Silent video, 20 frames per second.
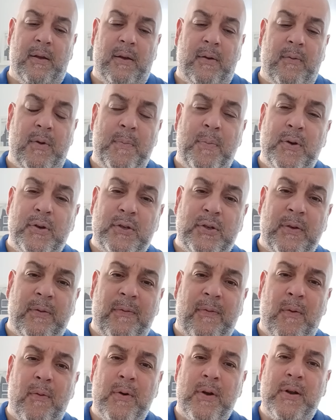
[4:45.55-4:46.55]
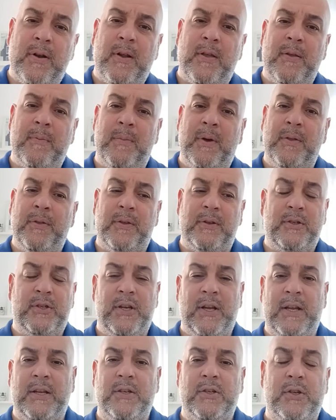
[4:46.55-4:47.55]
We pushed it forward another month and
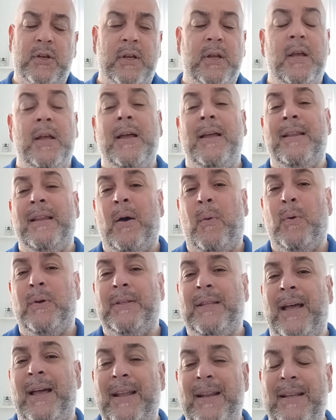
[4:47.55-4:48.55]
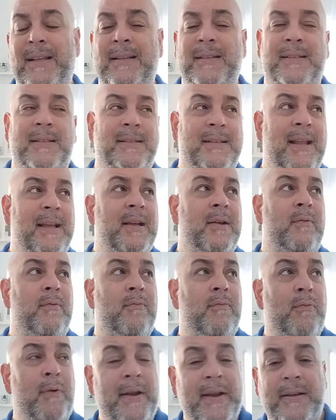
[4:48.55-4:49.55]
change. Now, what that is, it's like a
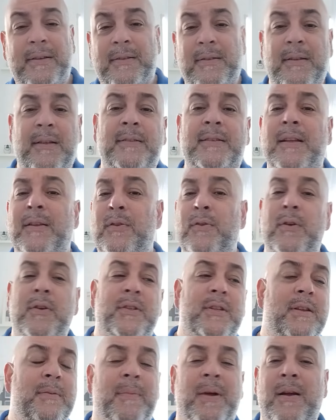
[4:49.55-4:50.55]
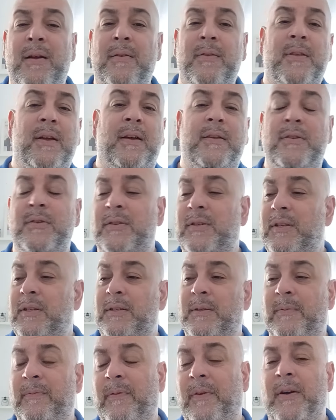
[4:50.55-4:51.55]
race. Let's say the New York City Marathon. You see
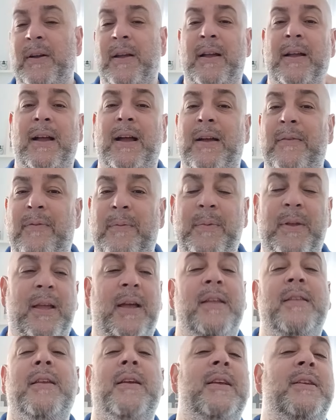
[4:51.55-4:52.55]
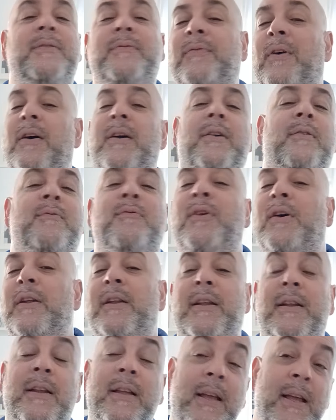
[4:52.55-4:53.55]
some fucking guy from Kenya. He's fucking
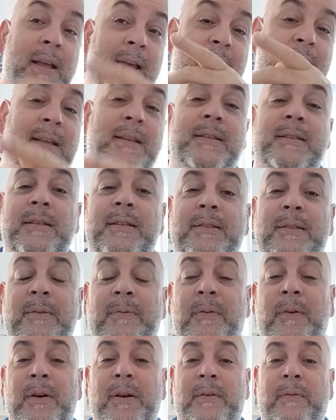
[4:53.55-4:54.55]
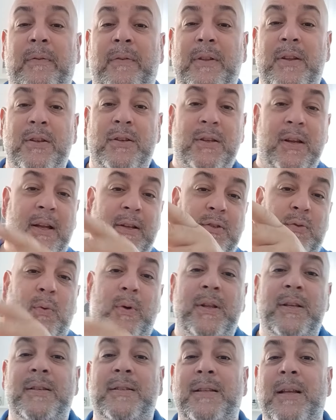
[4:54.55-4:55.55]
running. He sees the fucking finish line
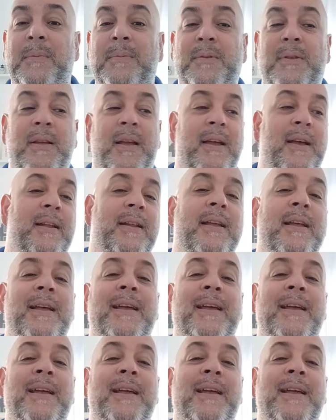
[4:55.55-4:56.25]
20 steps ahead.